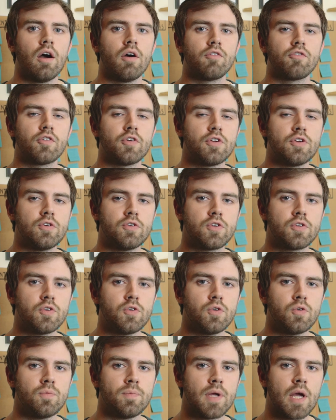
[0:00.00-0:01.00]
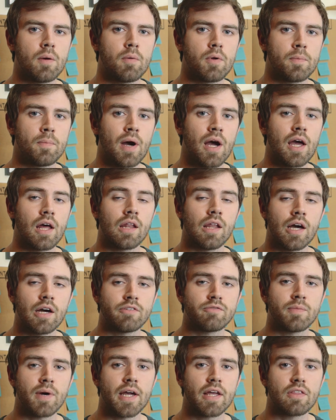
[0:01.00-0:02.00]
for you to be able to buy a
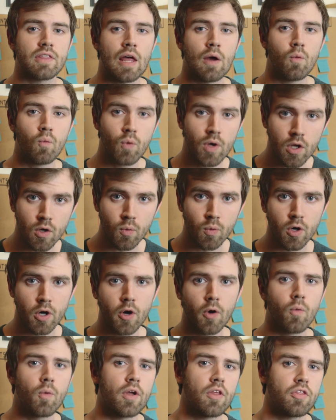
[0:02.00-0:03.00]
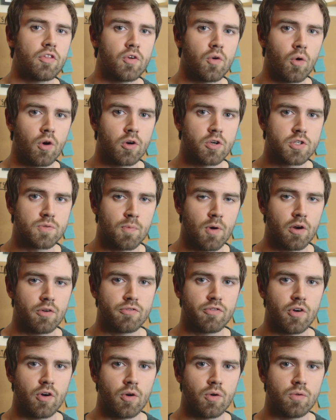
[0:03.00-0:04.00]
lav mic that will work with your
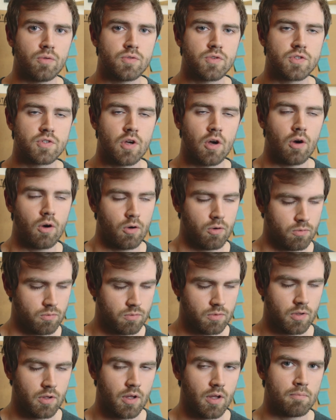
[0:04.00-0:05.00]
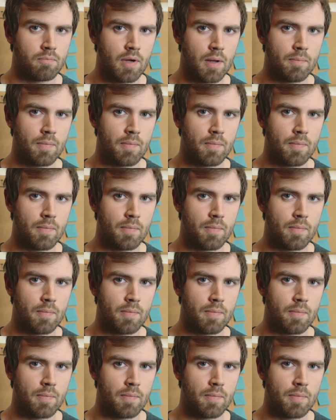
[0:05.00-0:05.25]
smartphone. So my